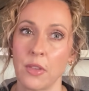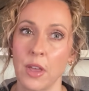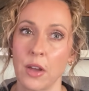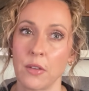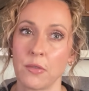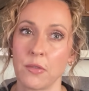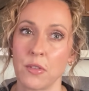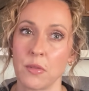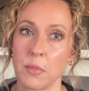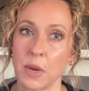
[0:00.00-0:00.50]
that
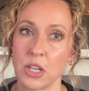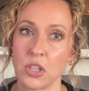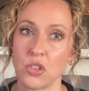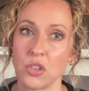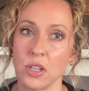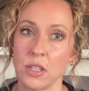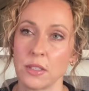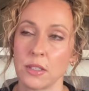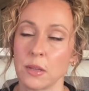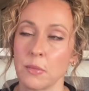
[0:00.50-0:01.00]
for my
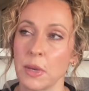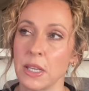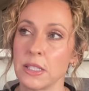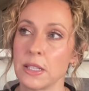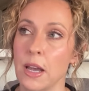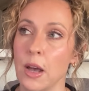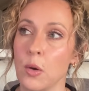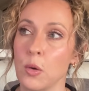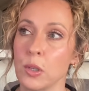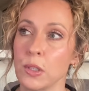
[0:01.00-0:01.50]
sheets and my
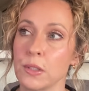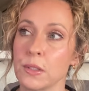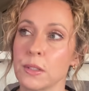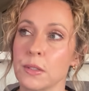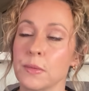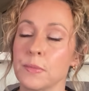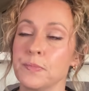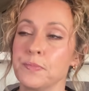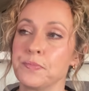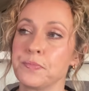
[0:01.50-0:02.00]
towels.